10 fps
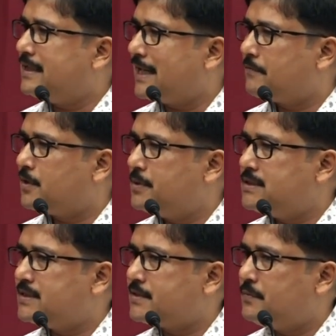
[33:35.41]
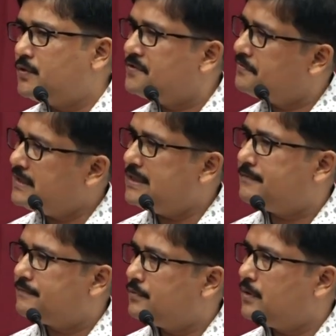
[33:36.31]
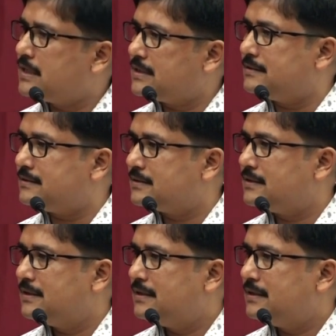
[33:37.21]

Harvard Business Review is free, few articles.